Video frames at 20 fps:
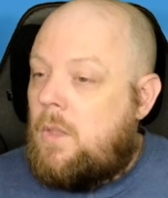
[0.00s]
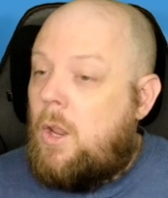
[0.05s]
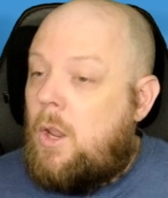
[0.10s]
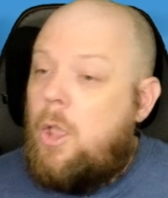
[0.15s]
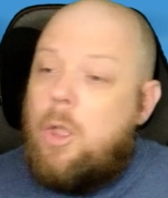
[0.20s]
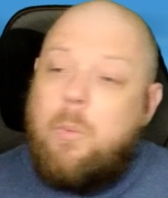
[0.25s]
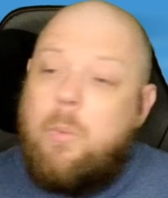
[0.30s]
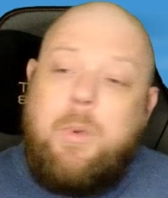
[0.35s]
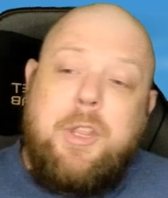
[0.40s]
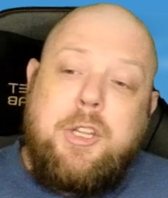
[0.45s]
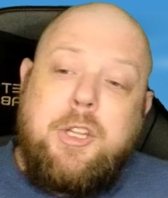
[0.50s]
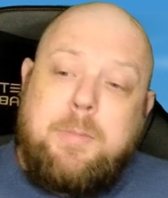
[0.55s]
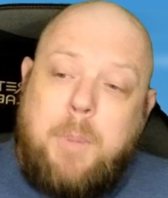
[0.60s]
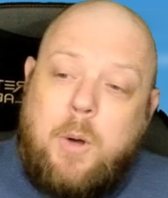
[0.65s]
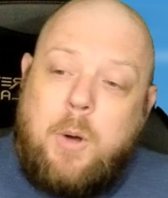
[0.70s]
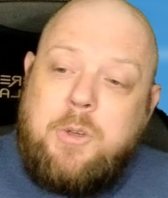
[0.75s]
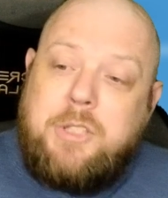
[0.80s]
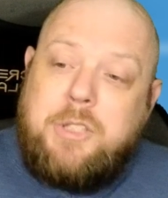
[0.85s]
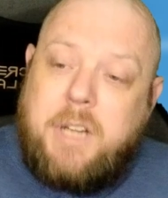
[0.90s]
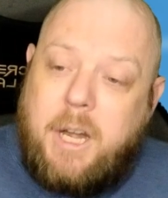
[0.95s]
With his
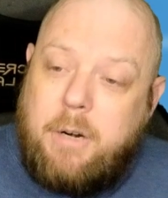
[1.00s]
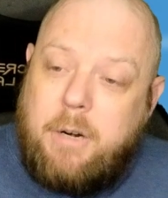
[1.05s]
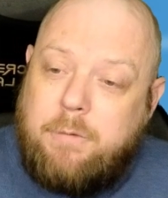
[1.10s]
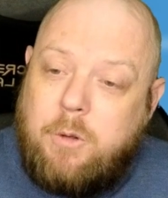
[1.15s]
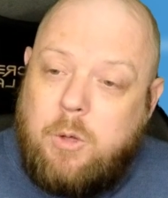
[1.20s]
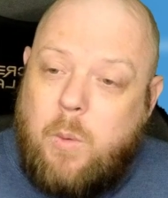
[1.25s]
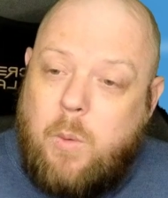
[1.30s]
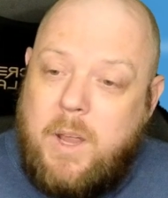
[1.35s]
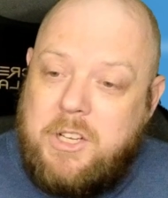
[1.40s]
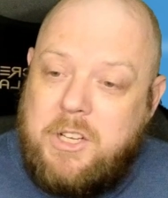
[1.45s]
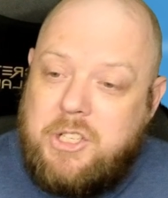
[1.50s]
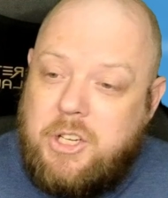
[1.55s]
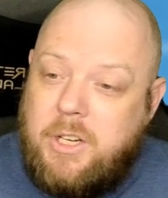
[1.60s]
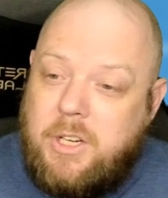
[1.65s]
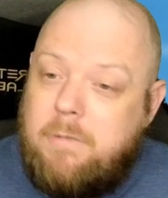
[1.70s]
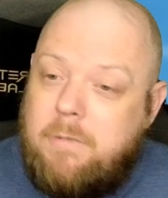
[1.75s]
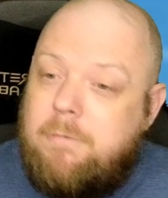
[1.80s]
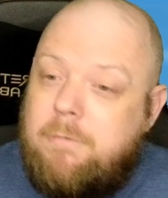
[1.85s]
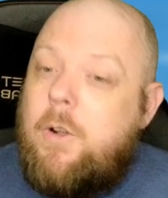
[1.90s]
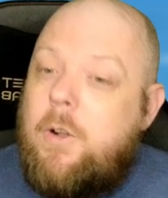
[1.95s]
most careful questioning,
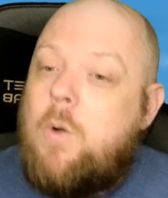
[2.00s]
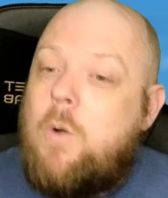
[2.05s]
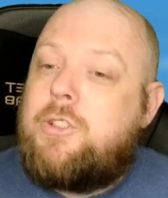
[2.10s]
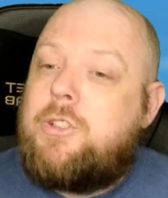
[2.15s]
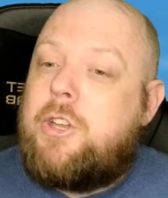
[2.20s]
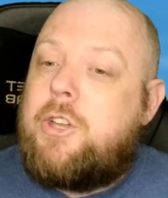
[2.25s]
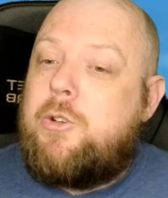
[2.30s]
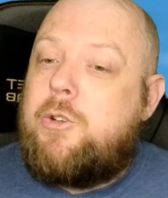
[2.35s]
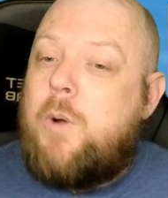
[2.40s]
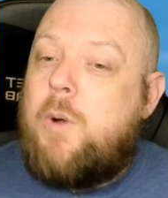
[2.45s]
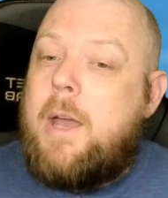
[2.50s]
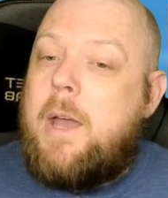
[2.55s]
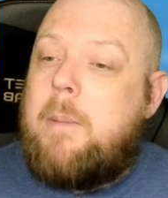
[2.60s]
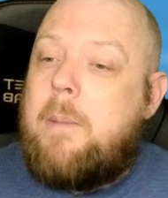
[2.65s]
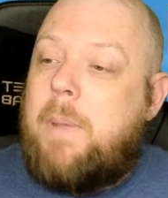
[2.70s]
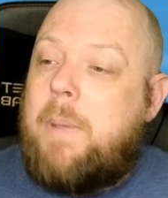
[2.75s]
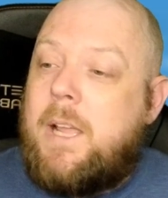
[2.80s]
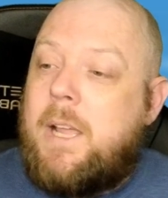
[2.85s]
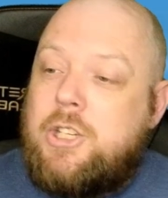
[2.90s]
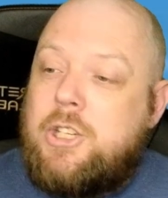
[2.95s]
Vost drew out a
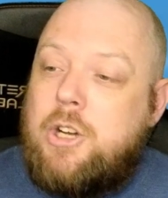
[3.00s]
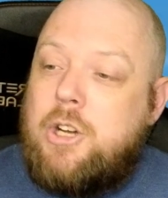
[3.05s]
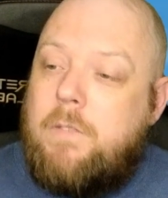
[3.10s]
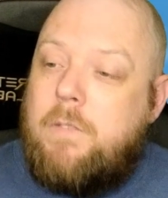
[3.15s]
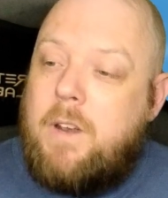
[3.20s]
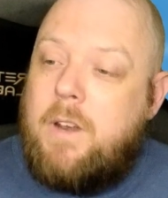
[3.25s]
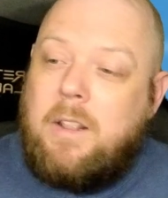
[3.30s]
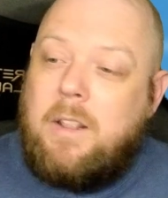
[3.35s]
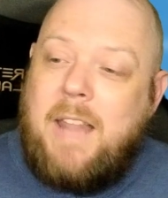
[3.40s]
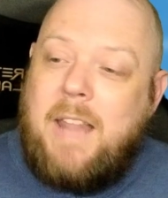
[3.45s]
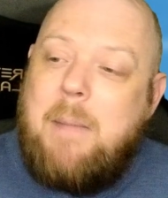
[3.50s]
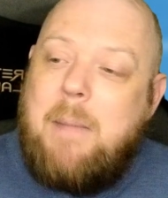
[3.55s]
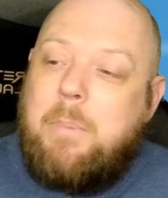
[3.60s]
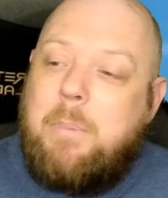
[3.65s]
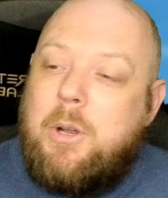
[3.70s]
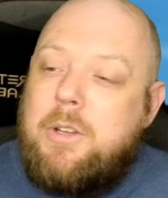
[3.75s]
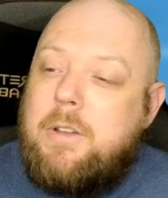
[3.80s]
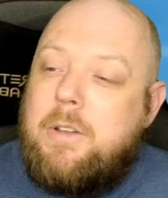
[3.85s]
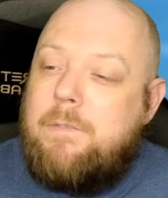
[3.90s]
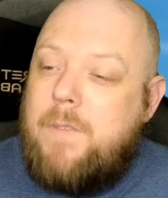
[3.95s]
picture of an elaborate
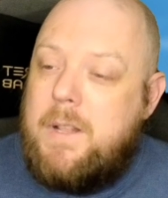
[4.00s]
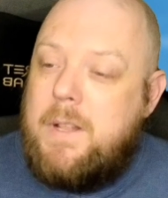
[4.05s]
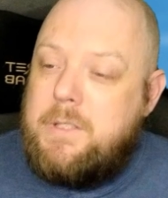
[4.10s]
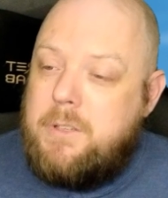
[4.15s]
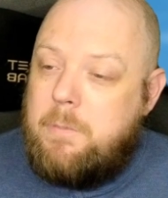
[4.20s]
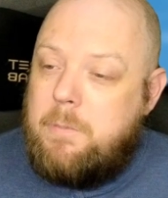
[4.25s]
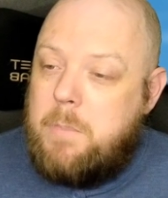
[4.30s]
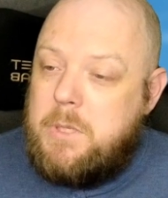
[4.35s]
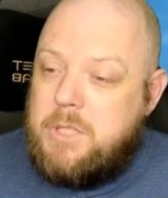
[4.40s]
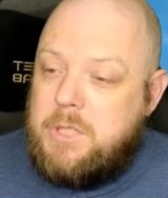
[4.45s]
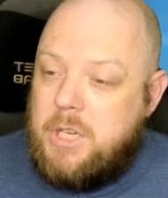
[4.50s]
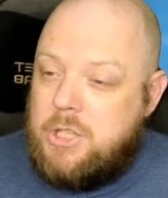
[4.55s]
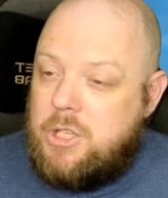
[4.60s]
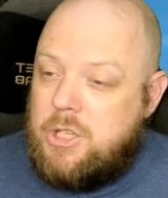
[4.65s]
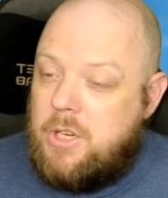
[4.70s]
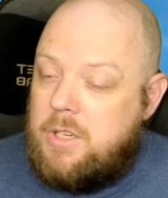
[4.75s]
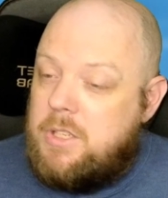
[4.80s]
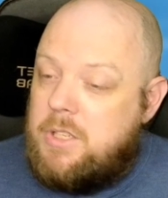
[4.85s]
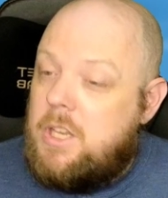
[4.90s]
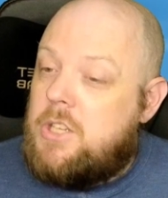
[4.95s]
defensive position
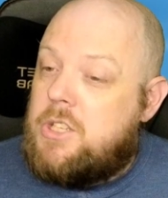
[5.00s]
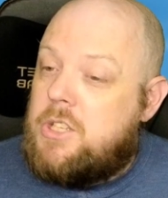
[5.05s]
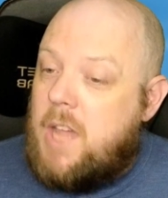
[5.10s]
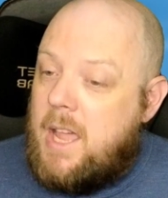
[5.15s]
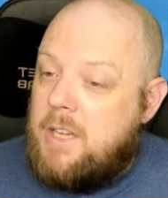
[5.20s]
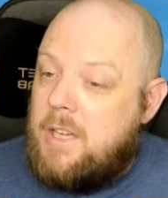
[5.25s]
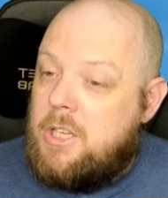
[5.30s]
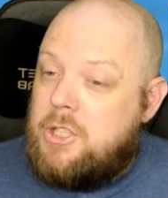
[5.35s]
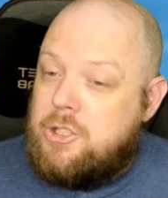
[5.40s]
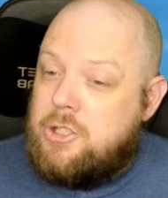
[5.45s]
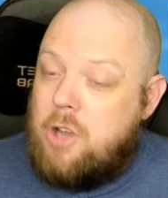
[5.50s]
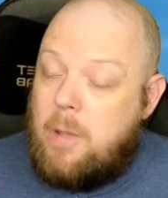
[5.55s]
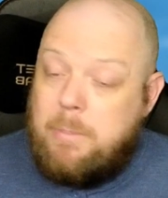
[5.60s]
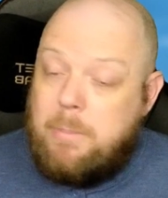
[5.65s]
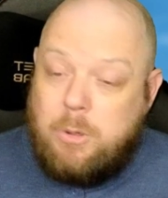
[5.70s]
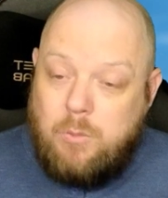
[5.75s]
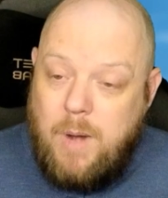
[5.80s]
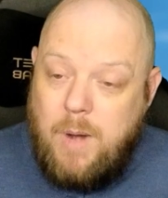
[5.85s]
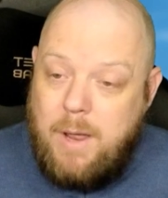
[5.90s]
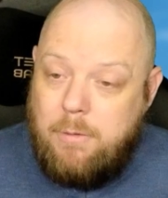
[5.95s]
designed to stop
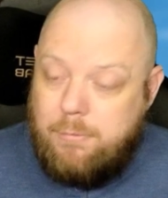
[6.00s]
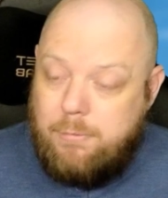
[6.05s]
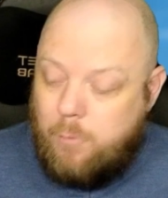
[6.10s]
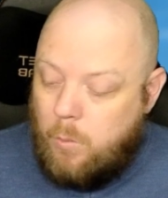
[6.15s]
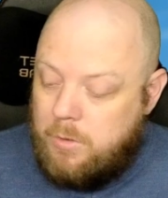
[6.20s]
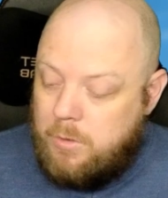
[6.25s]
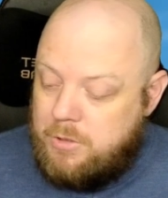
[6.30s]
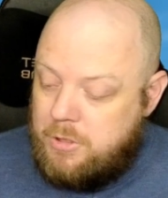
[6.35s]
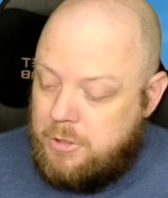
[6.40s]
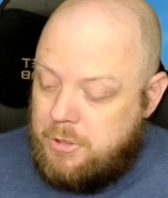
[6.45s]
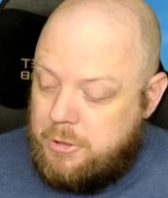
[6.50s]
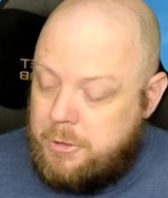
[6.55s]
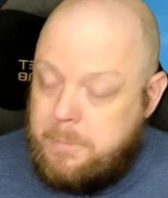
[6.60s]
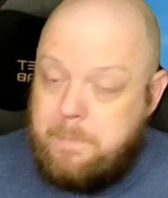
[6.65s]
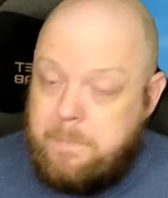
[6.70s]
ground forces.